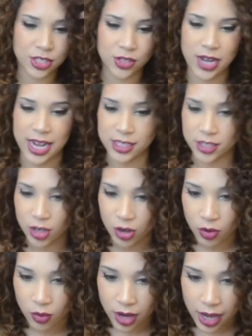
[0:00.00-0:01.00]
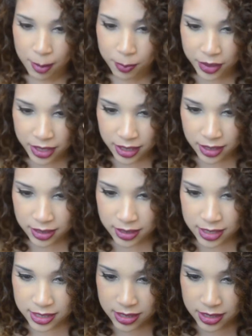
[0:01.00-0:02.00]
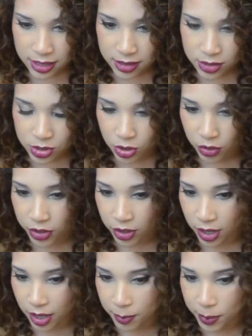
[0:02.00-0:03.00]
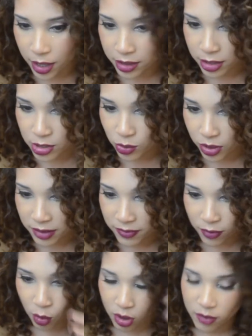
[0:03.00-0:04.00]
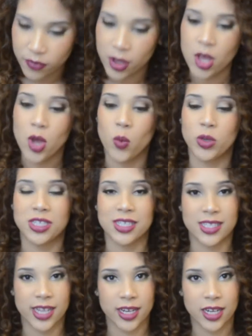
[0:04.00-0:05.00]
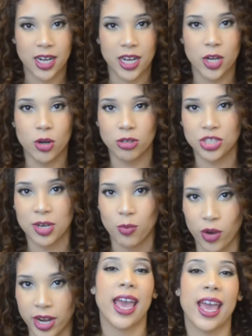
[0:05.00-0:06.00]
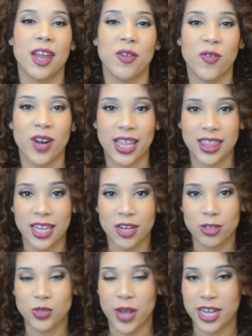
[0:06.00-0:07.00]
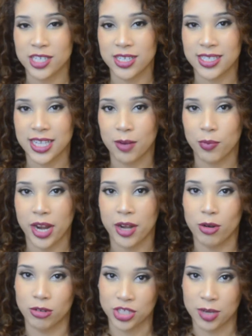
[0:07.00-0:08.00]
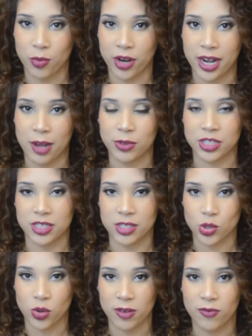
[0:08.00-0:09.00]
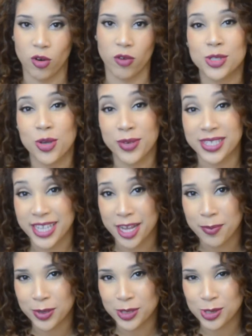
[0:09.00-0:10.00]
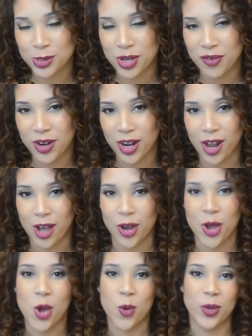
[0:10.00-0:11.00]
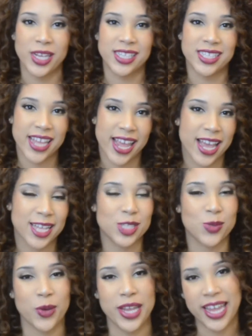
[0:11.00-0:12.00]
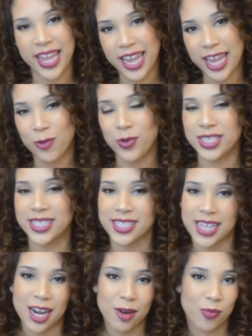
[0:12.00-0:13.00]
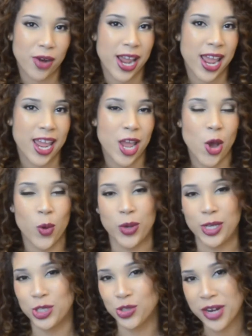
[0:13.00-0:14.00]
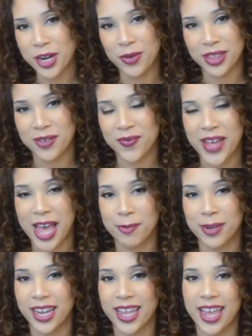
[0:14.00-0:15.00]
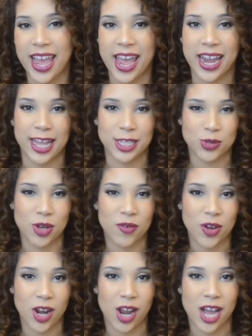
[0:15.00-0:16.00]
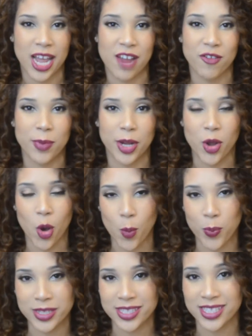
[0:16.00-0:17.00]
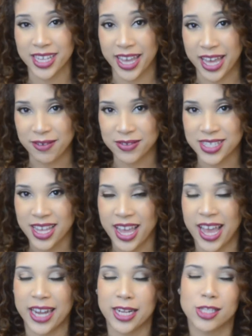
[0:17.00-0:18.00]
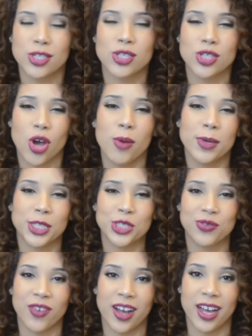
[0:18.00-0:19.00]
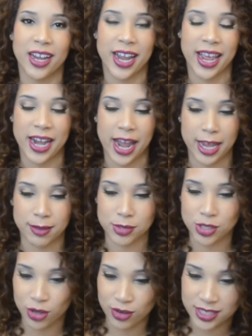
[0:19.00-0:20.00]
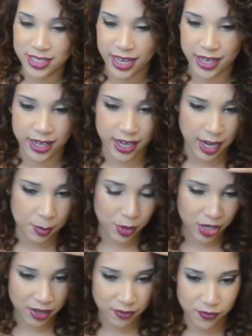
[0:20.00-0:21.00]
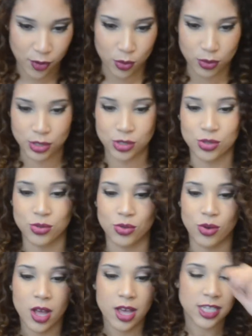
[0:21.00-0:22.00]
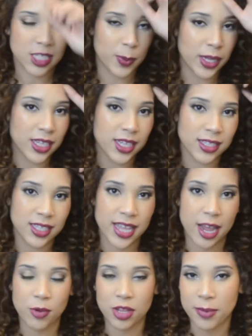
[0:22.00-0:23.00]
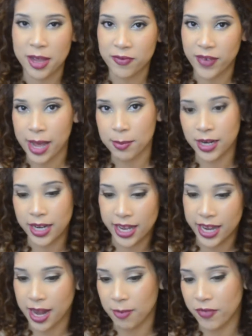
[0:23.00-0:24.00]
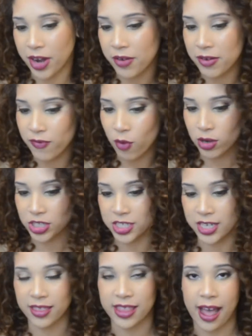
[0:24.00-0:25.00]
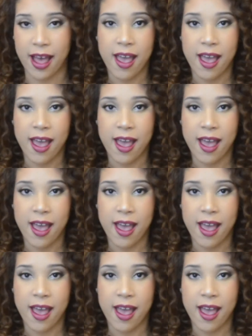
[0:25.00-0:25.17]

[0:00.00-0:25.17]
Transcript: you guys know, I'm putting this tutorial up on the 24th, which is technically Noche Buena. And for Latinos, we actually celebrate Noche Buena, which is the 24th. So we stay up until 12 o'clock. We dance, we eat, we celebrate, we drink with the family, and at 12 o'clock, everybody opens the gifts. And it's so much fun, and I am so excited, and I'm looking forward to spending the day with my family. And I'm very fortunate that